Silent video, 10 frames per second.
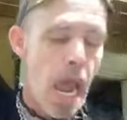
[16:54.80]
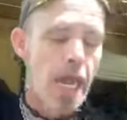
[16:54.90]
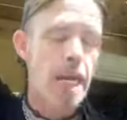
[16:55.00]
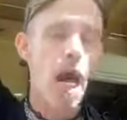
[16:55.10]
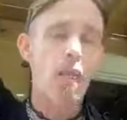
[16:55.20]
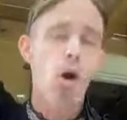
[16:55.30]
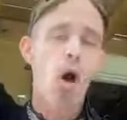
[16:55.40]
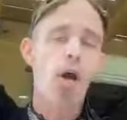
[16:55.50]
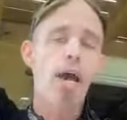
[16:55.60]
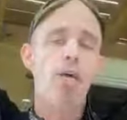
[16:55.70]
And not
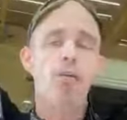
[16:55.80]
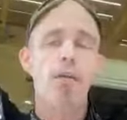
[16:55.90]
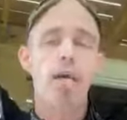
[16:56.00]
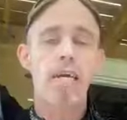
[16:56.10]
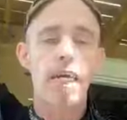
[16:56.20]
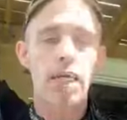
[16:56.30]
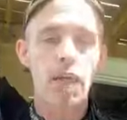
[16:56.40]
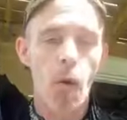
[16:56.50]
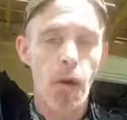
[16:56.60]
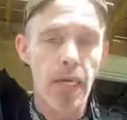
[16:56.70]
long after they
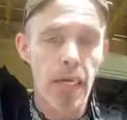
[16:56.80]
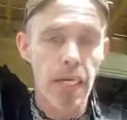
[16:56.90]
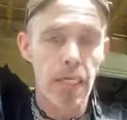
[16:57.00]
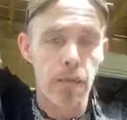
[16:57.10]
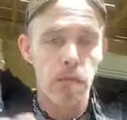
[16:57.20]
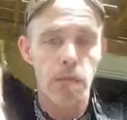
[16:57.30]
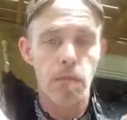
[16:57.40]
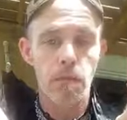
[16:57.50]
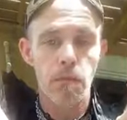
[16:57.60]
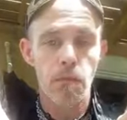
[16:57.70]
get going in
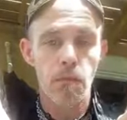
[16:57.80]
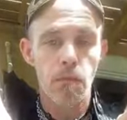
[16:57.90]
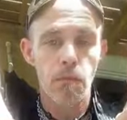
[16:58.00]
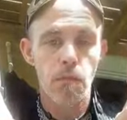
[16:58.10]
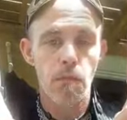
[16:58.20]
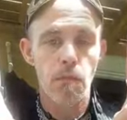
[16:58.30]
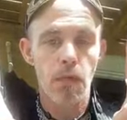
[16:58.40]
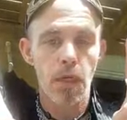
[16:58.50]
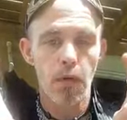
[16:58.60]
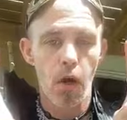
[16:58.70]

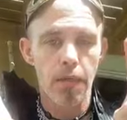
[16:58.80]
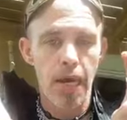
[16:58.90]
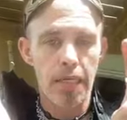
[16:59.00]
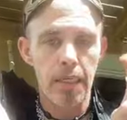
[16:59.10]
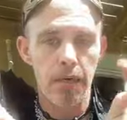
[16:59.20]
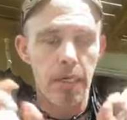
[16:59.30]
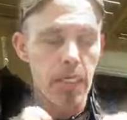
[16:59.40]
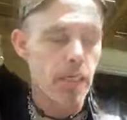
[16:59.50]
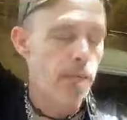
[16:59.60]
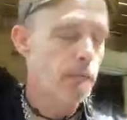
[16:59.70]
adult
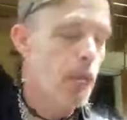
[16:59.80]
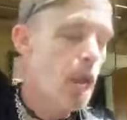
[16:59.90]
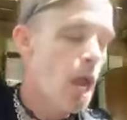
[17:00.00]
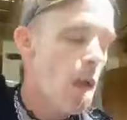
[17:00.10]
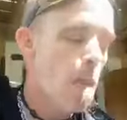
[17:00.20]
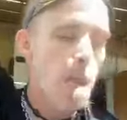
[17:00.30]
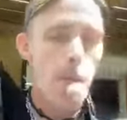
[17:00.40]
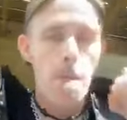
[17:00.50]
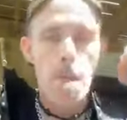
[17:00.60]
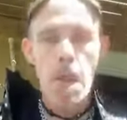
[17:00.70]
activities,
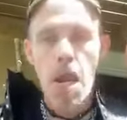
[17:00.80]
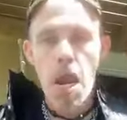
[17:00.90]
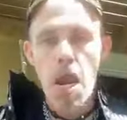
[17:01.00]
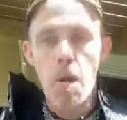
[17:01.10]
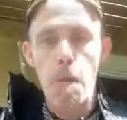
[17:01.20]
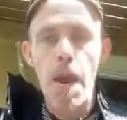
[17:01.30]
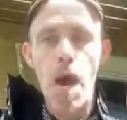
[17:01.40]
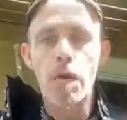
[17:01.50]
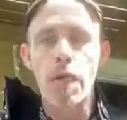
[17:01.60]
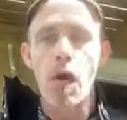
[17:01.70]
hear a
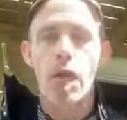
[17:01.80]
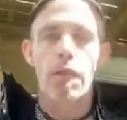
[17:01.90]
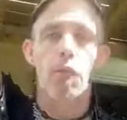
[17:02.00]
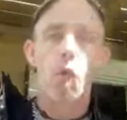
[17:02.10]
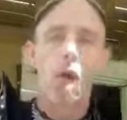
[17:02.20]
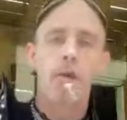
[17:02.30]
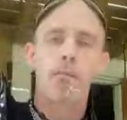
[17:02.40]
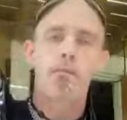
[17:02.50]
pounding on the door.